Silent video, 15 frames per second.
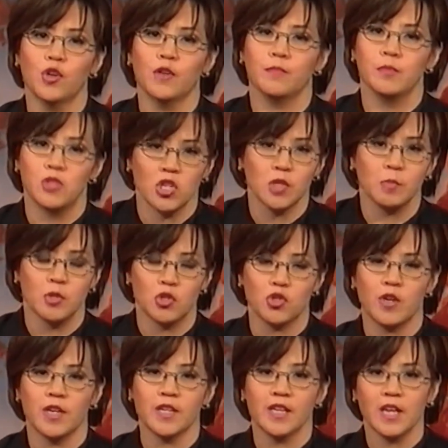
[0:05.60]
who have just been
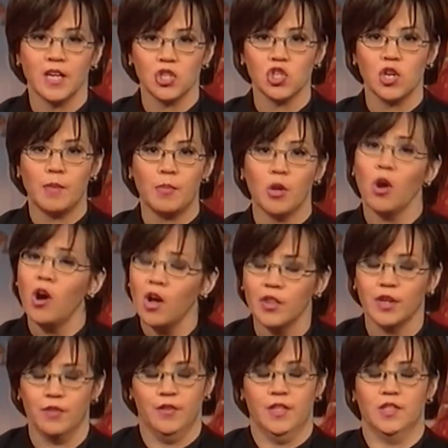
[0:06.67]
trying to catch up on all
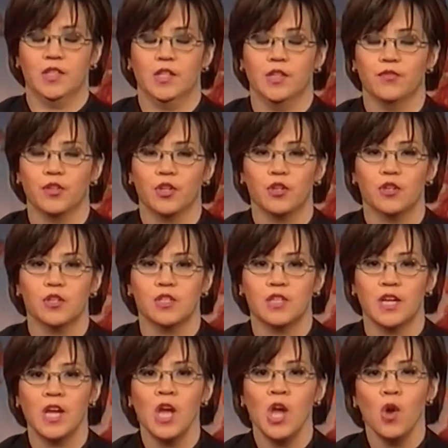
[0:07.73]
the events that have occurred
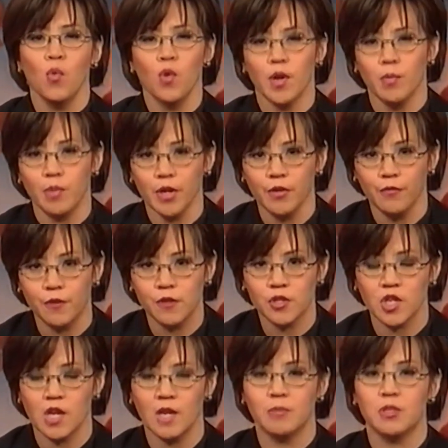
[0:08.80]
today, I want to bring you
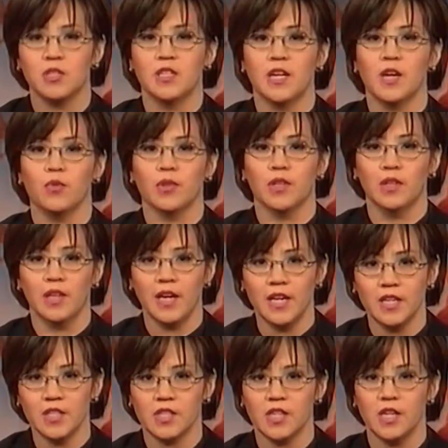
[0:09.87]
first up to date with the
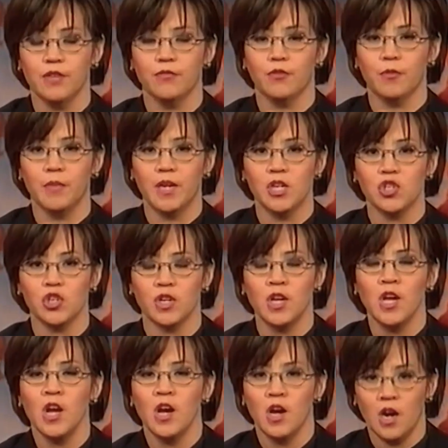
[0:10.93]
latest information
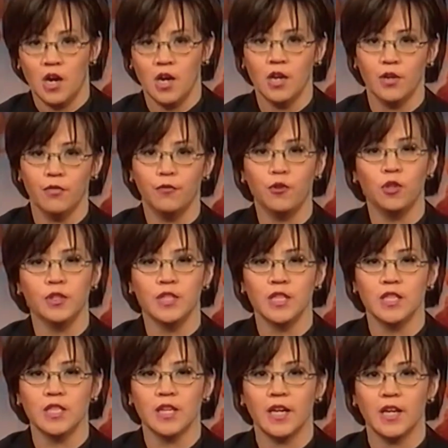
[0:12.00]
on a full
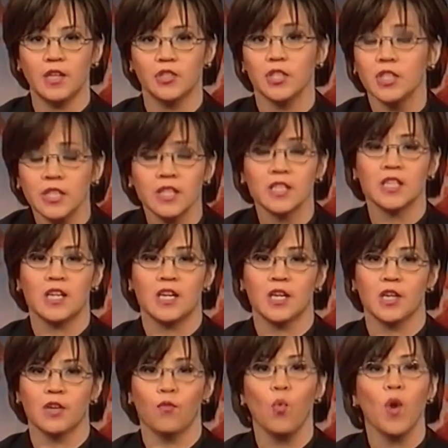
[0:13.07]
detailed
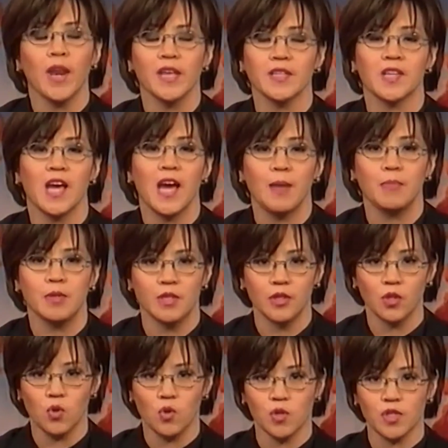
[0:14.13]
tick-tock of what has happened in
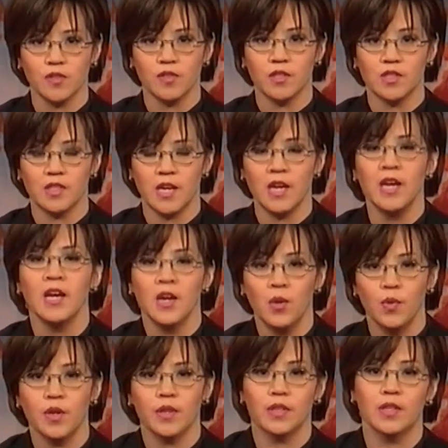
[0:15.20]
the course of this day.
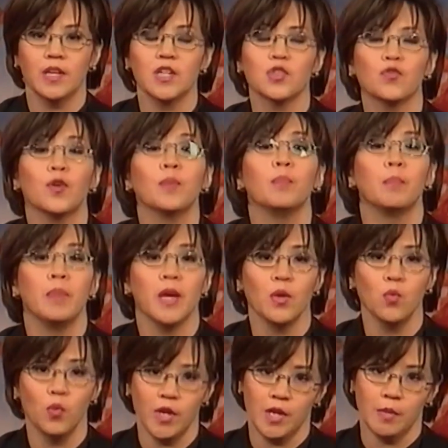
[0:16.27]
We'll get the latest from
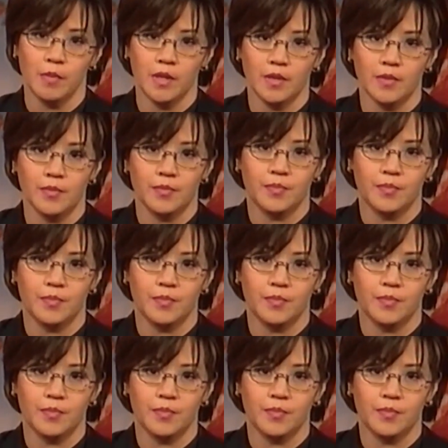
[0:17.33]
Ben Wedeman.